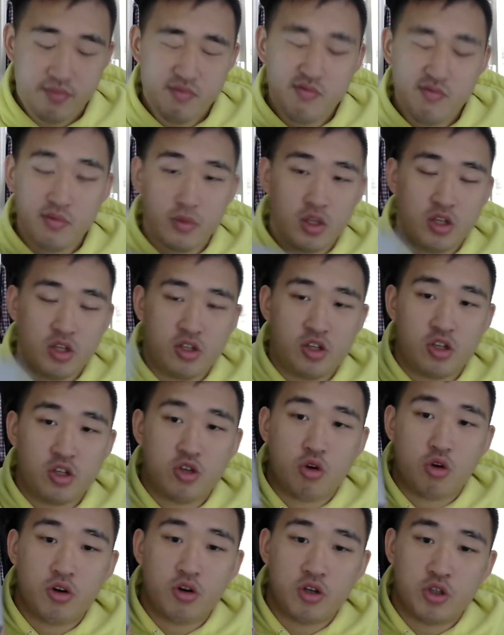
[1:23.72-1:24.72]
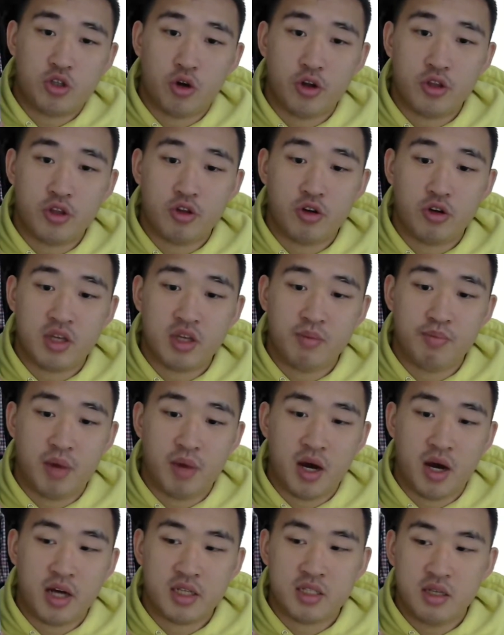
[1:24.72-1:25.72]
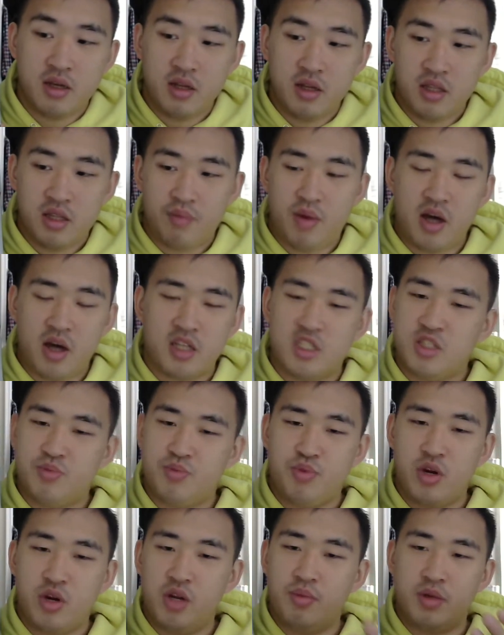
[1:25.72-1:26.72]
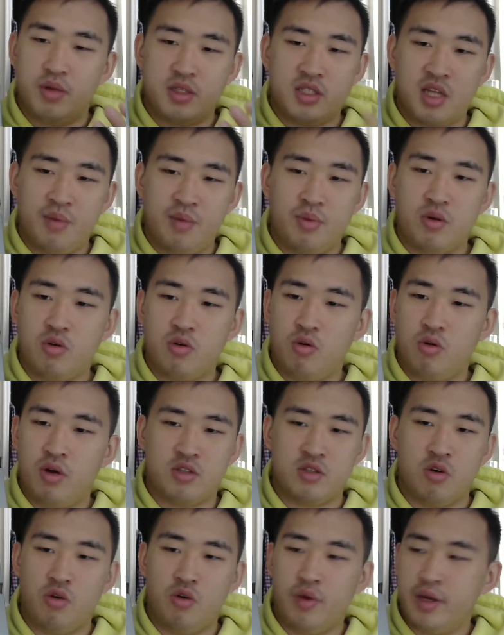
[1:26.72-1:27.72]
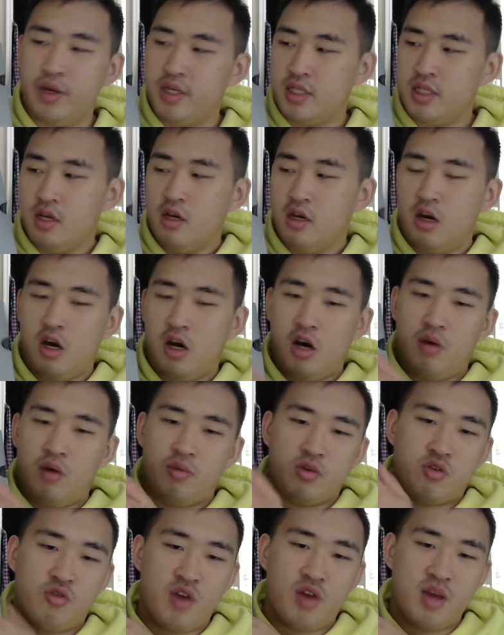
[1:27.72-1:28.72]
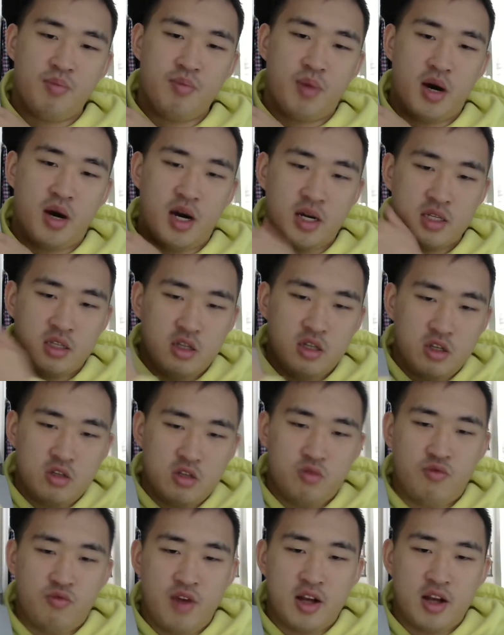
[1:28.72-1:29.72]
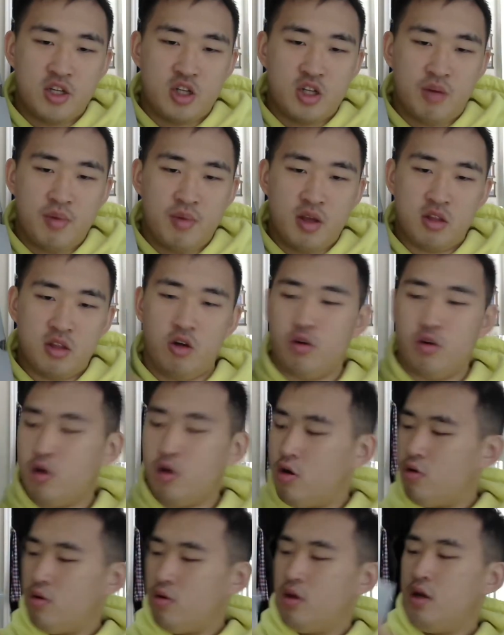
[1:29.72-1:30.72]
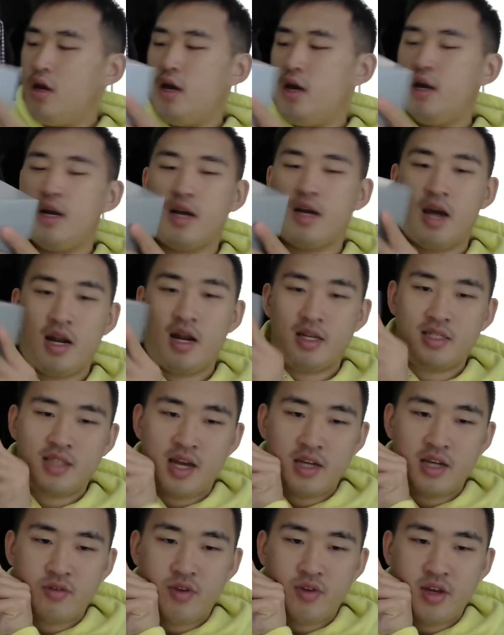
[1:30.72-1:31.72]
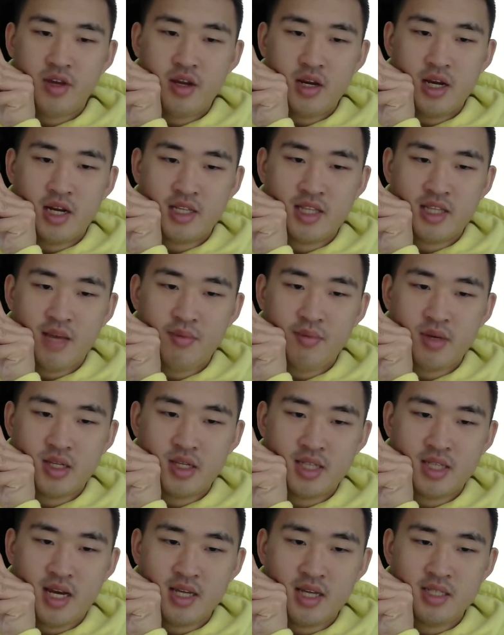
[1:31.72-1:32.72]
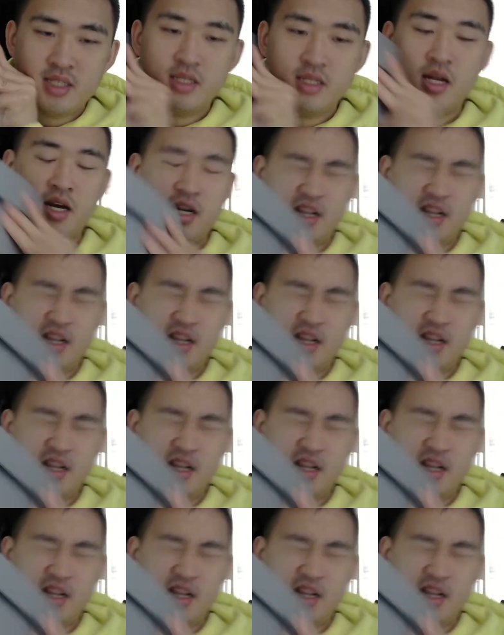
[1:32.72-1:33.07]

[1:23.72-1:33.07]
this is the Jordan 13 box. The box is pretty much typical as always. Gray box, red Jumpman logo, and I got a size right here. I got them in a size 9.